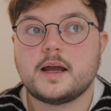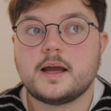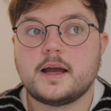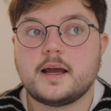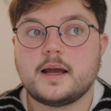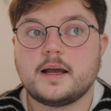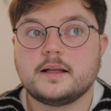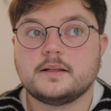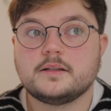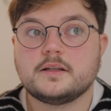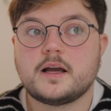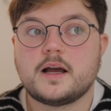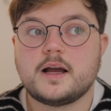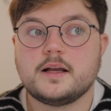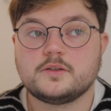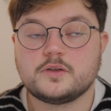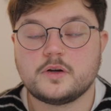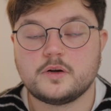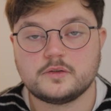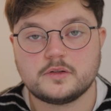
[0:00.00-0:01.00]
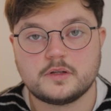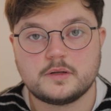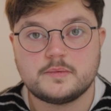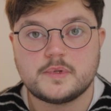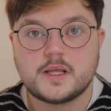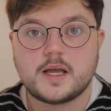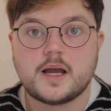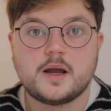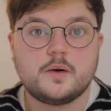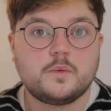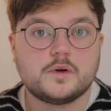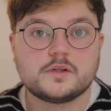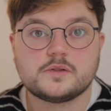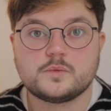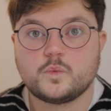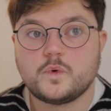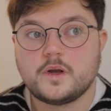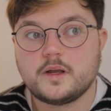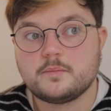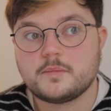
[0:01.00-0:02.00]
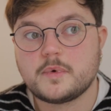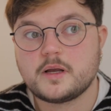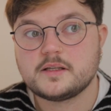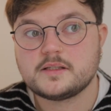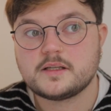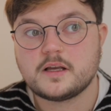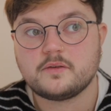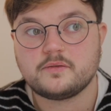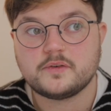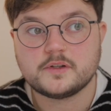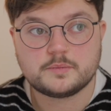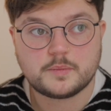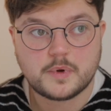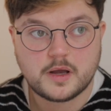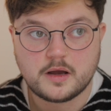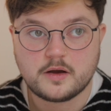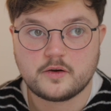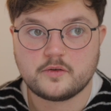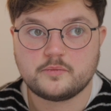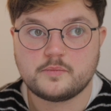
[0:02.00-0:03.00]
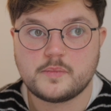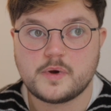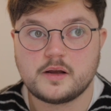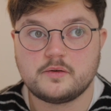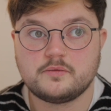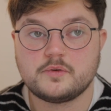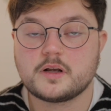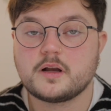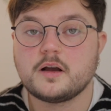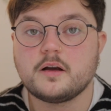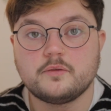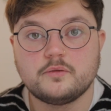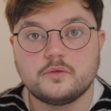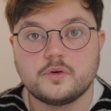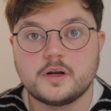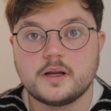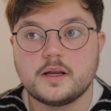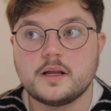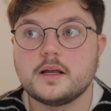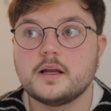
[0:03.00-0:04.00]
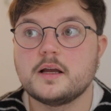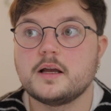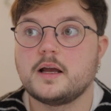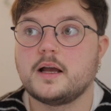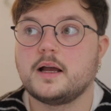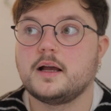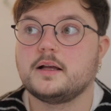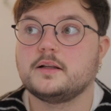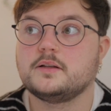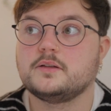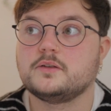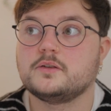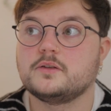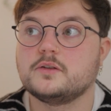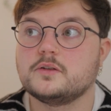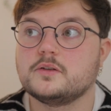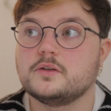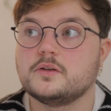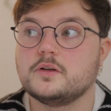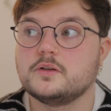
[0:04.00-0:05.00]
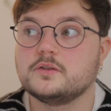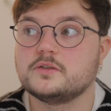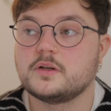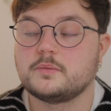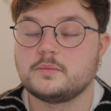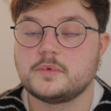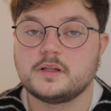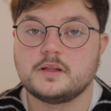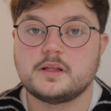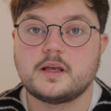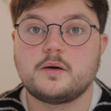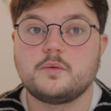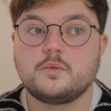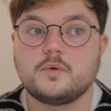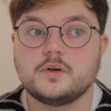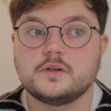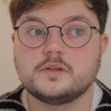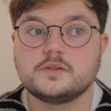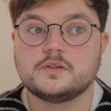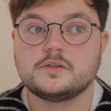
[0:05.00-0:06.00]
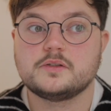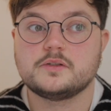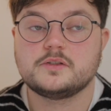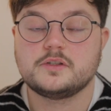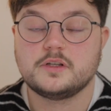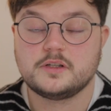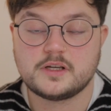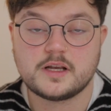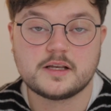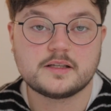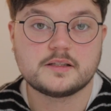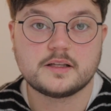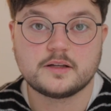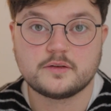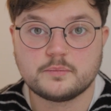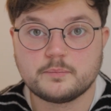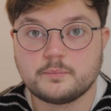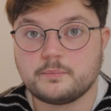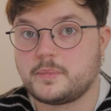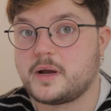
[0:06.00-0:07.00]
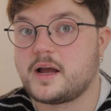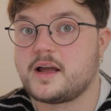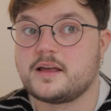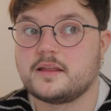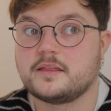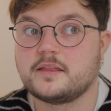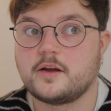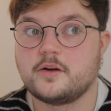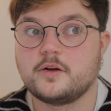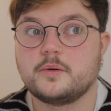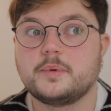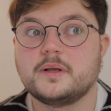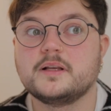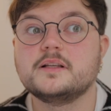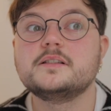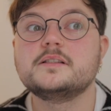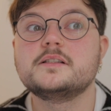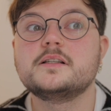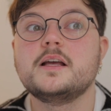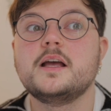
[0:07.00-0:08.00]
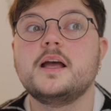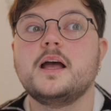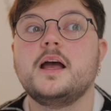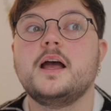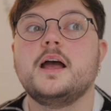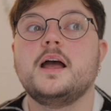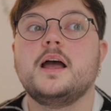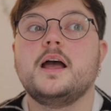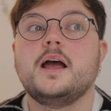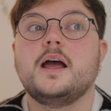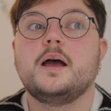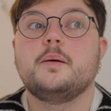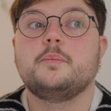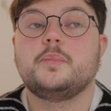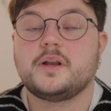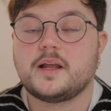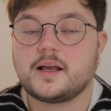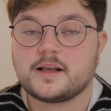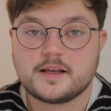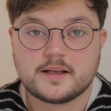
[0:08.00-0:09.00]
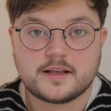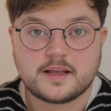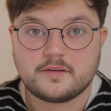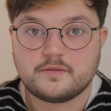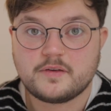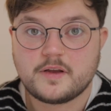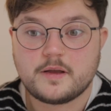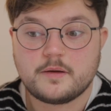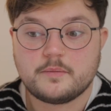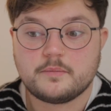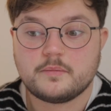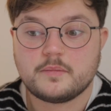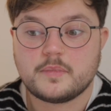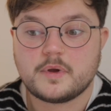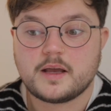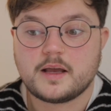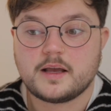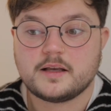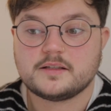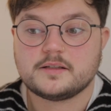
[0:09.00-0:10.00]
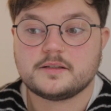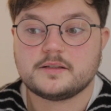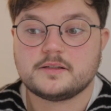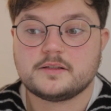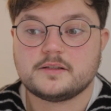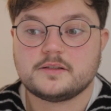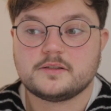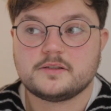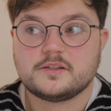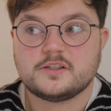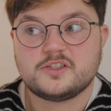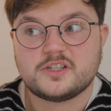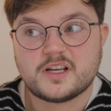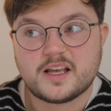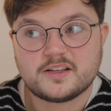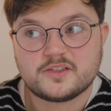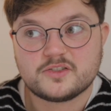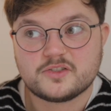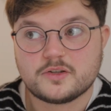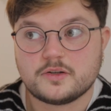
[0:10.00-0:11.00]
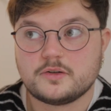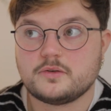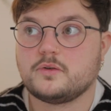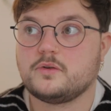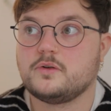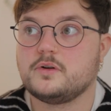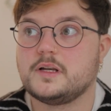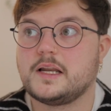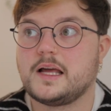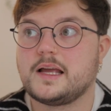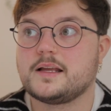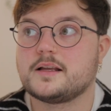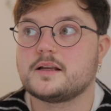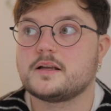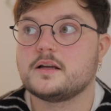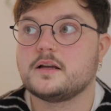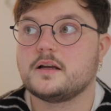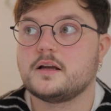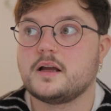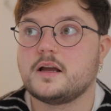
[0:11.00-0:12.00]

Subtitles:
and I told him that I wasn't weighing myself as part of my recovery and something that was suggested by a therapist, but I could give him a suggestion or like